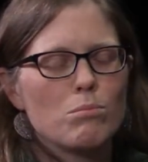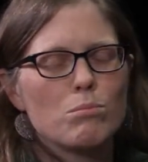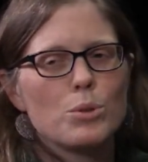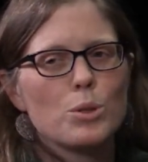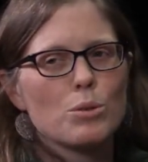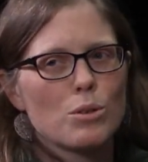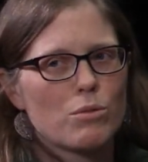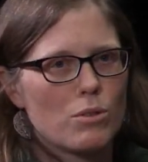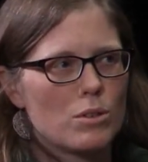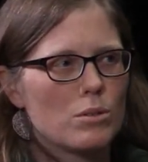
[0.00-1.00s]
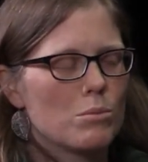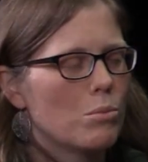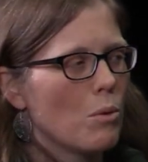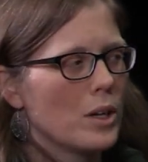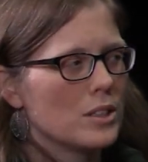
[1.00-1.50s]
beautiful
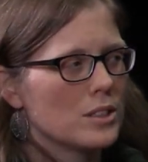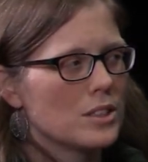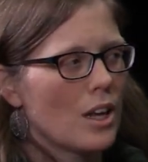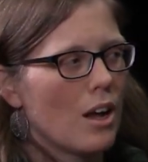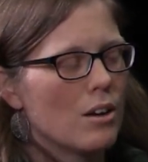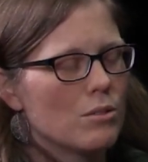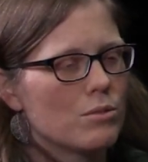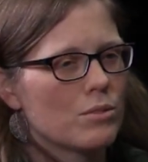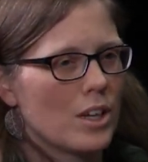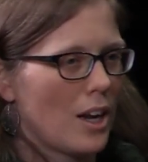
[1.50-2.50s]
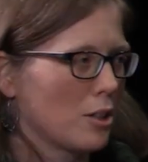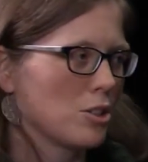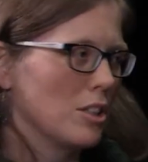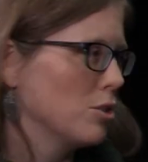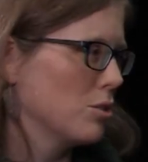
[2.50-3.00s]
points of
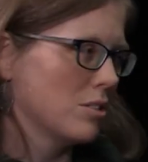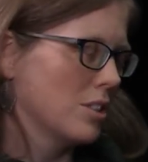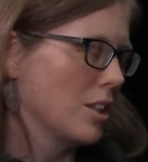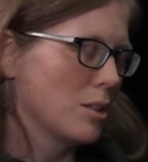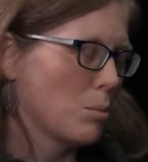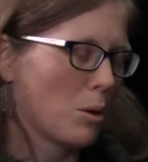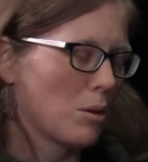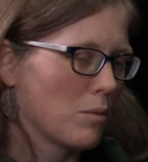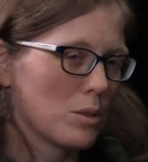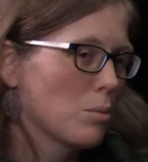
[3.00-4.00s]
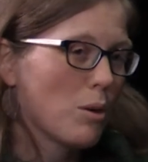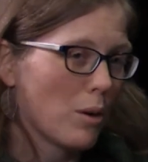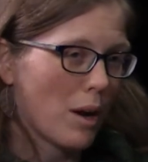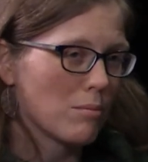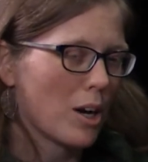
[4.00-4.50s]
connection just in the spirit of this
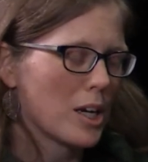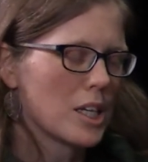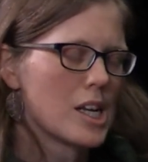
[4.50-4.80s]
program, right?